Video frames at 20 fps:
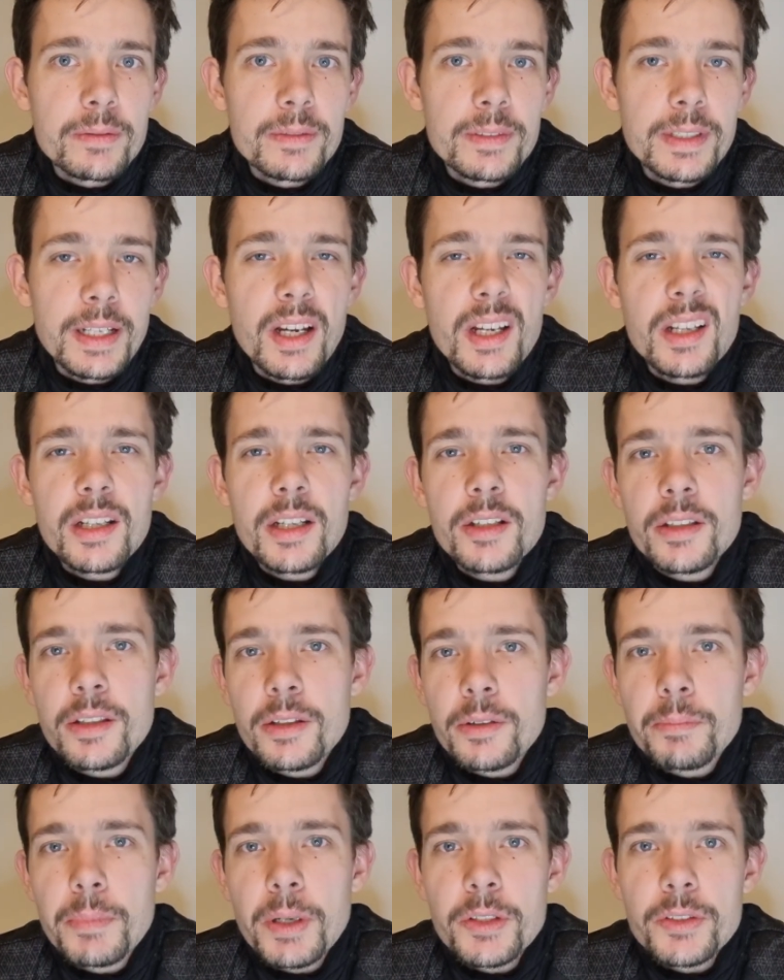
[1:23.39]
Now, I know
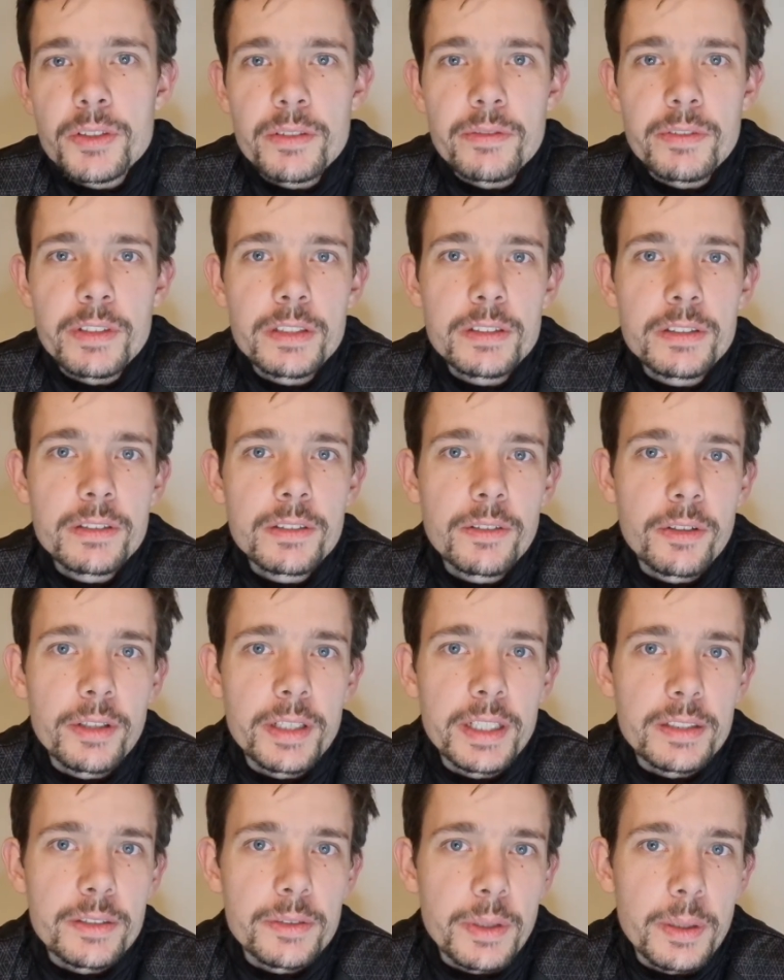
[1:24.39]
that most of us got
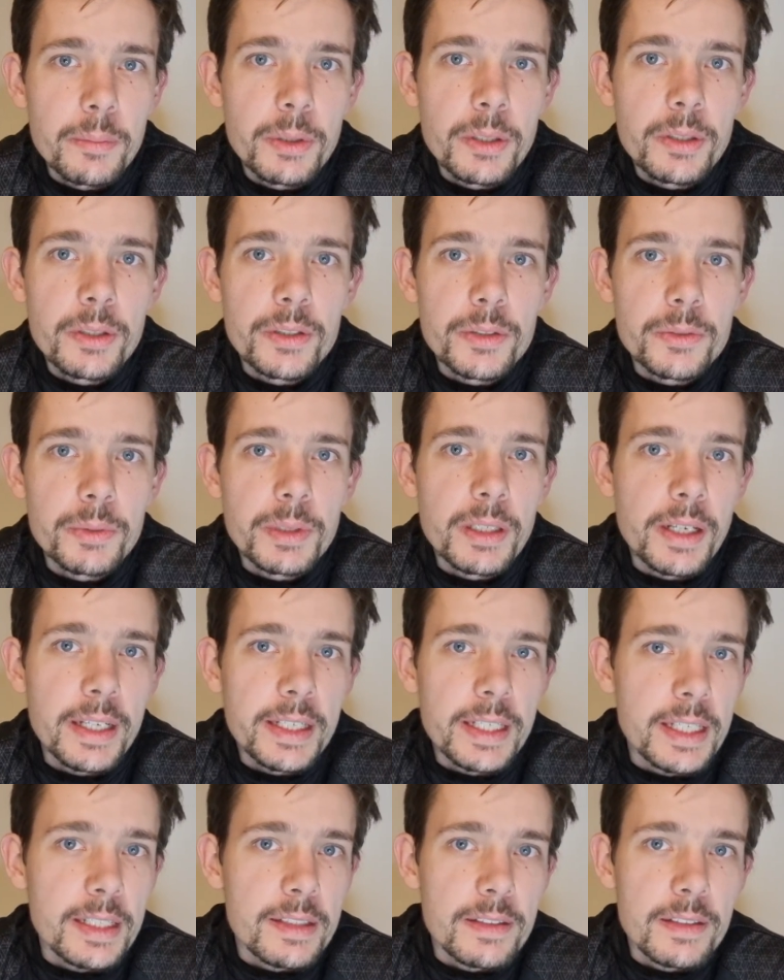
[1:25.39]
into it because we
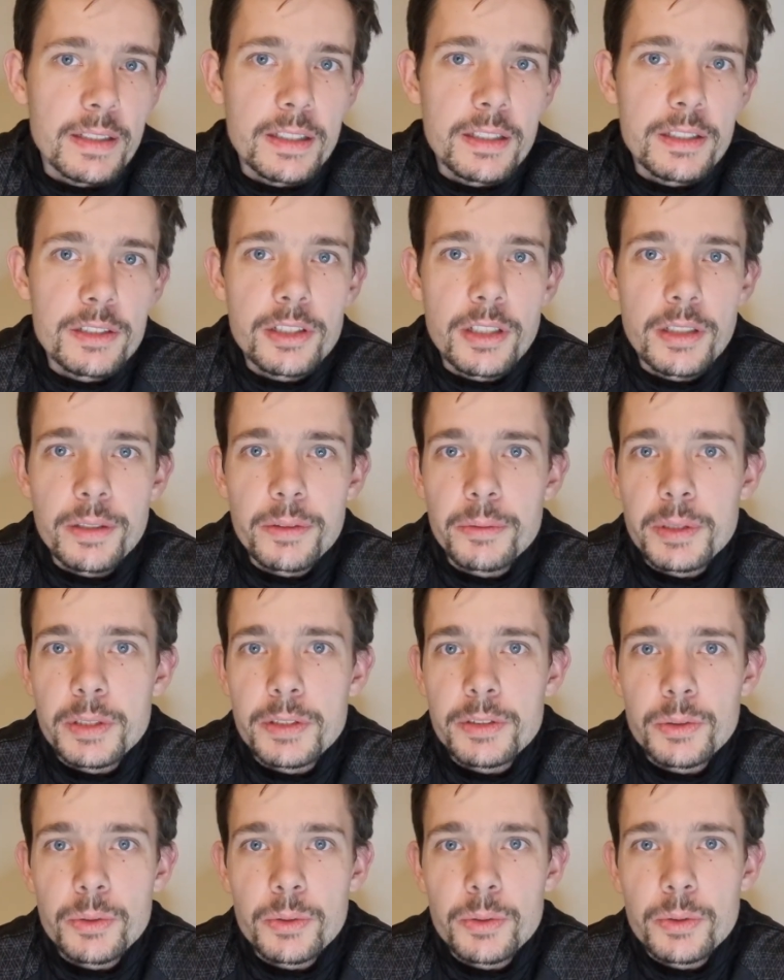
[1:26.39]
like hitting each other with
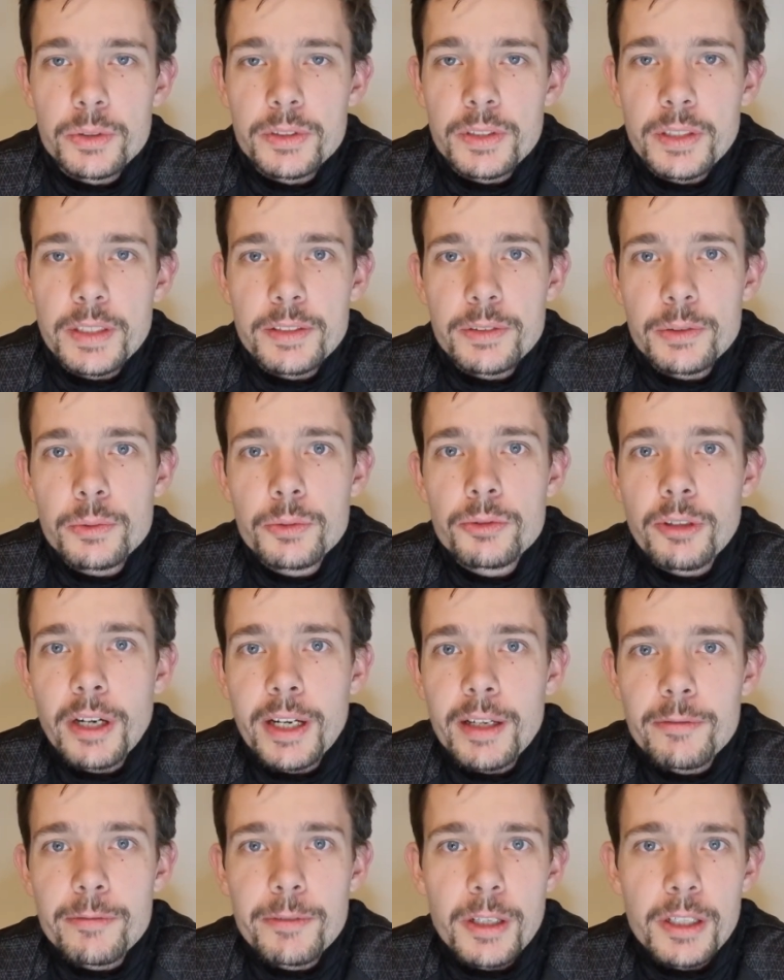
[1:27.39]
swords and it's all
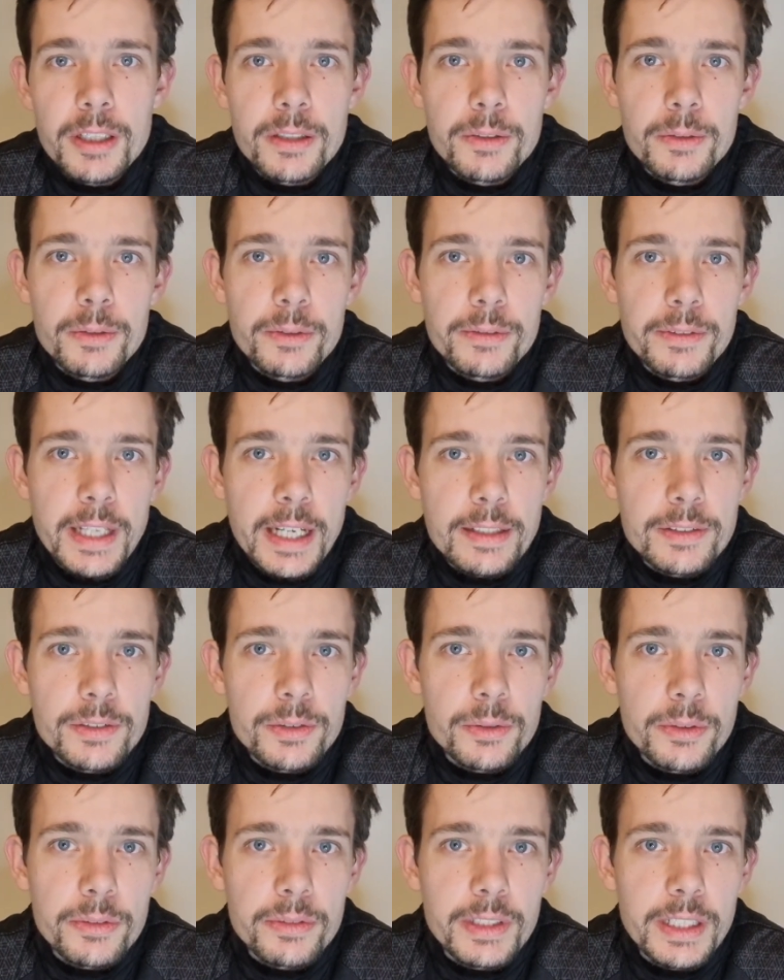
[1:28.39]
great fun and all of that
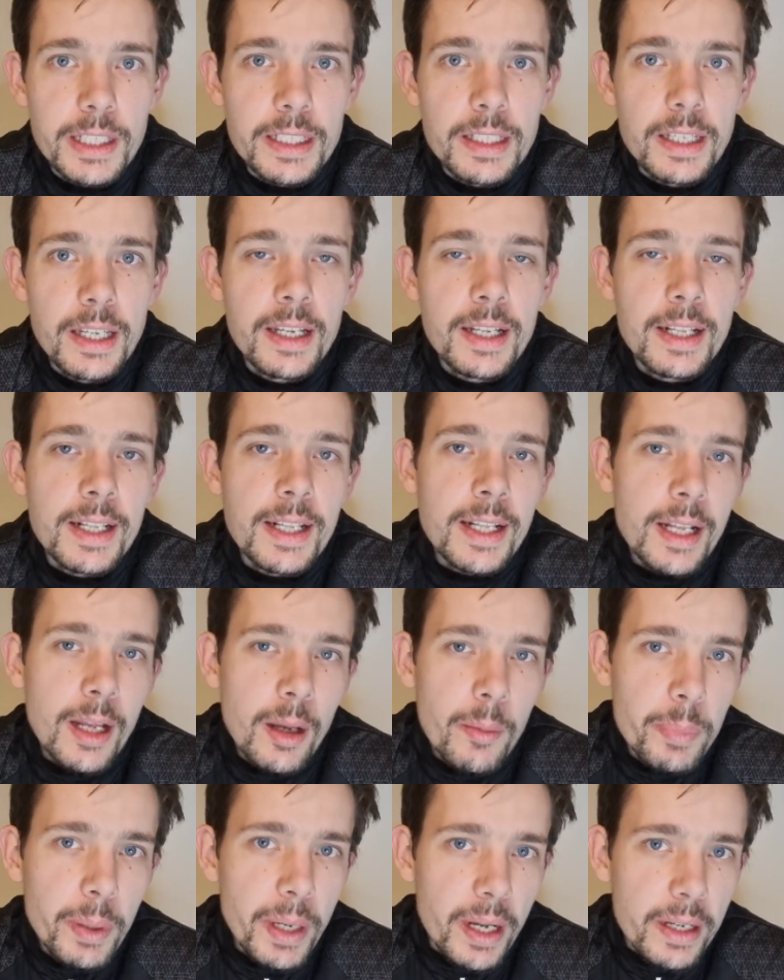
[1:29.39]
sort of thing.
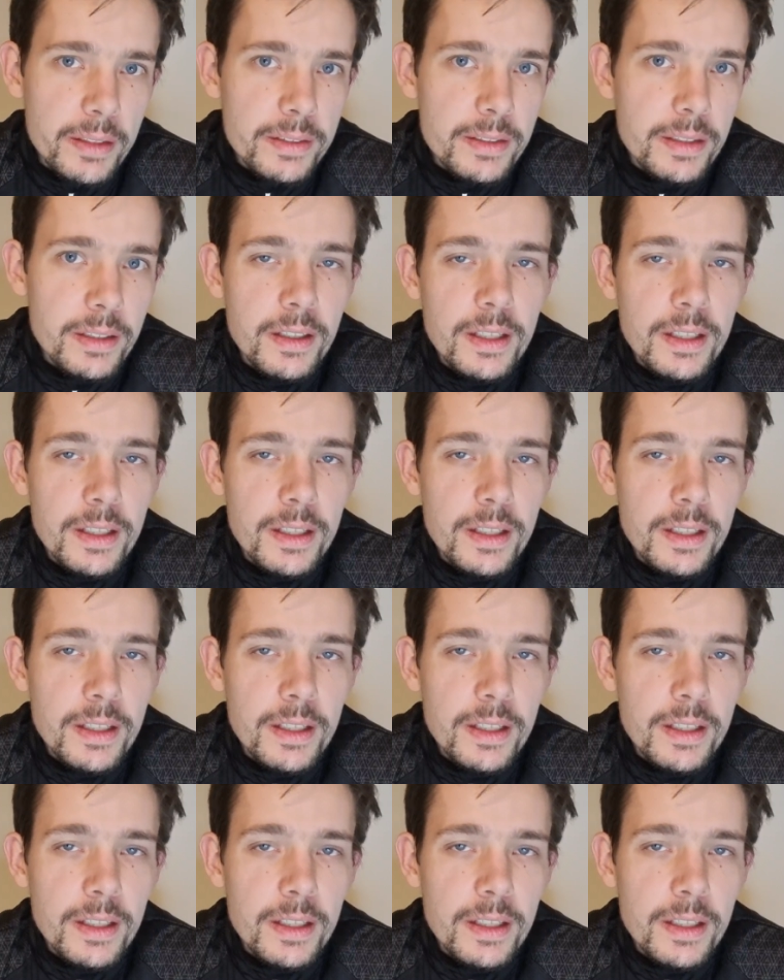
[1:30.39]
But